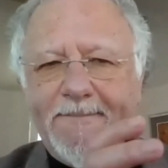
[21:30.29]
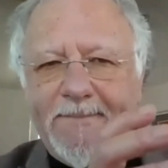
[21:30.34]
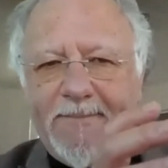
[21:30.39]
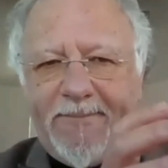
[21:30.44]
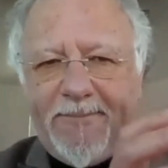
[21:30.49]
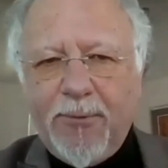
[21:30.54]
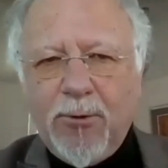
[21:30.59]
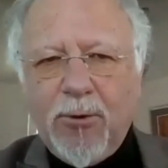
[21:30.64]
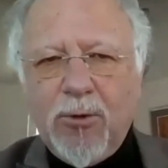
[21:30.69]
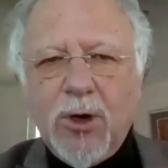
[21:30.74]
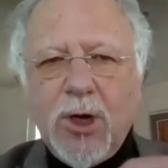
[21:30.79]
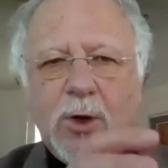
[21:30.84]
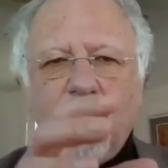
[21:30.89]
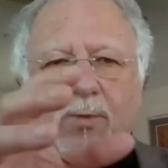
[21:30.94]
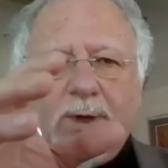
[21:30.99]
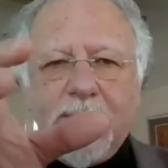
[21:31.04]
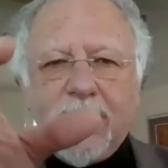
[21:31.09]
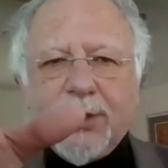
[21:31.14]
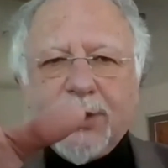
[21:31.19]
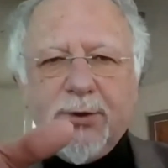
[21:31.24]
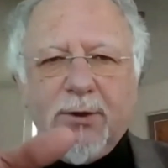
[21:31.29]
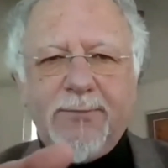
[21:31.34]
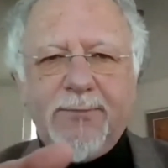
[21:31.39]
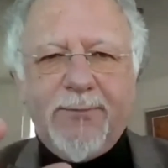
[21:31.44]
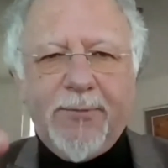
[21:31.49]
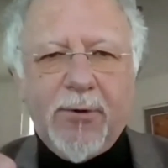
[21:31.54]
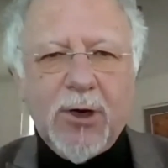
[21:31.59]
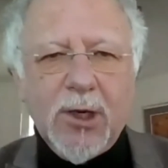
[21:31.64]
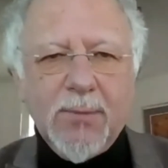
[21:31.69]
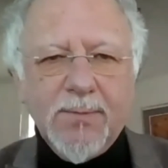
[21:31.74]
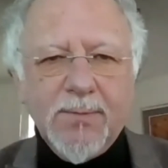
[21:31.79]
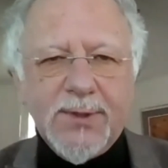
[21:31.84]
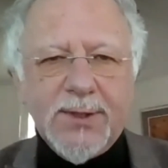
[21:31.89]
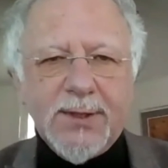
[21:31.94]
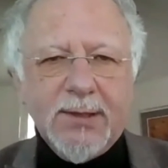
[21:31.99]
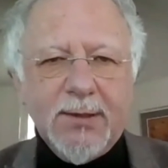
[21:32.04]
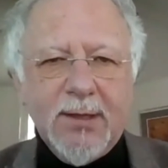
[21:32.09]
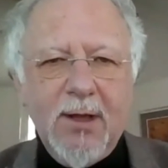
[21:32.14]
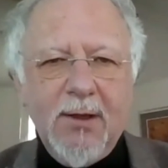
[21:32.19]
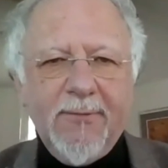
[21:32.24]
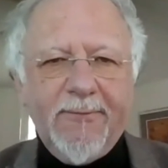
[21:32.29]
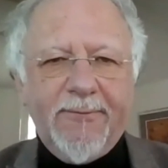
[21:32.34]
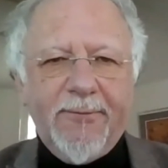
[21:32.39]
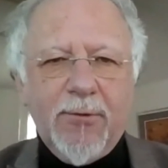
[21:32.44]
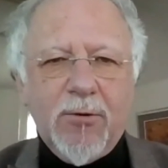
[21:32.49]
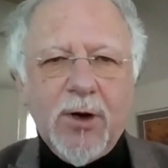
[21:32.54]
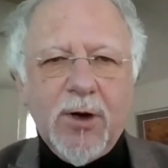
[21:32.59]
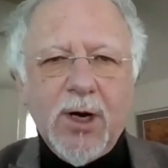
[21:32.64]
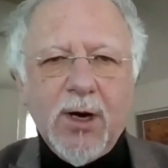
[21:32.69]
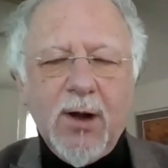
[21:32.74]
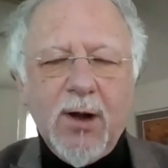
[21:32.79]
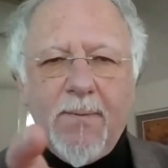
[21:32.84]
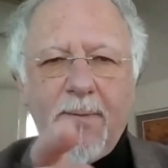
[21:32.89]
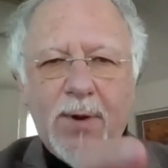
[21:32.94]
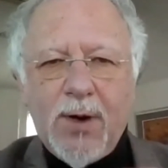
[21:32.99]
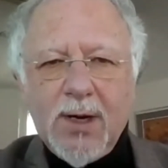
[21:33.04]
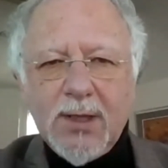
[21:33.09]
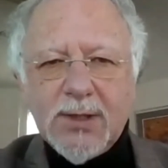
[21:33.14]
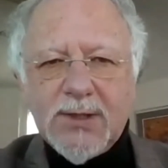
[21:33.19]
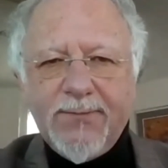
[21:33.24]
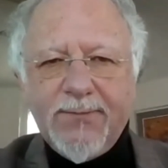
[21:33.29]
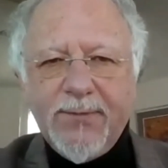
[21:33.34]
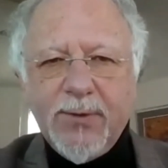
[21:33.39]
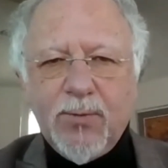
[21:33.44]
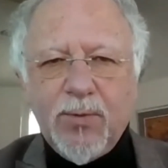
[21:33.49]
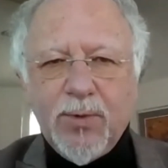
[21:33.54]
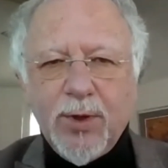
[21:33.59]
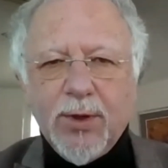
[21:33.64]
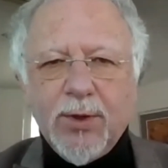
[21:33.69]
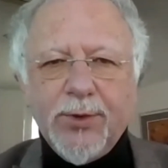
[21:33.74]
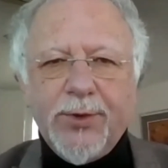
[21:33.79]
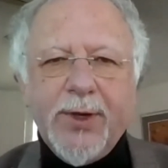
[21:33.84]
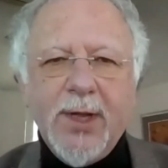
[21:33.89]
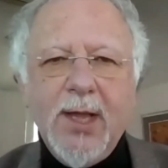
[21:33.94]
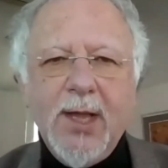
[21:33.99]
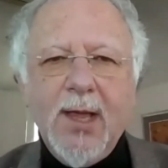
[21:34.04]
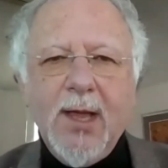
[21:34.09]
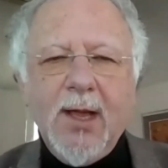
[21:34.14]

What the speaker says: 4 regional forums in 4 parts of the world,